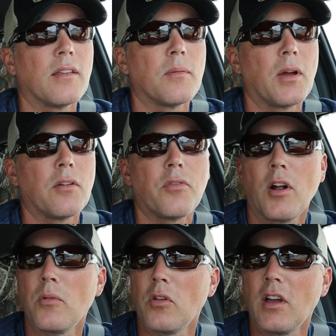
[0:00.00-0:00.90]
Some other
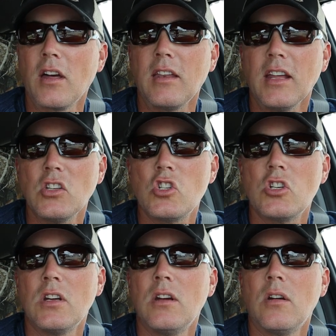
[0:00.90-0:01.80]
farms only got 1
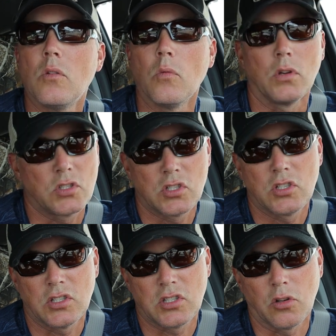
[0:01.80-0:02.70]
inch,
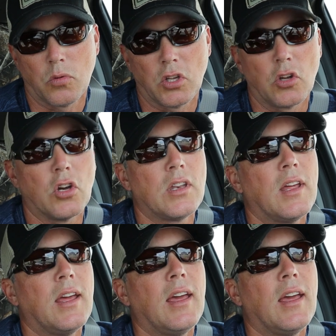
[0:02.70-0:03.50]
which is still really good.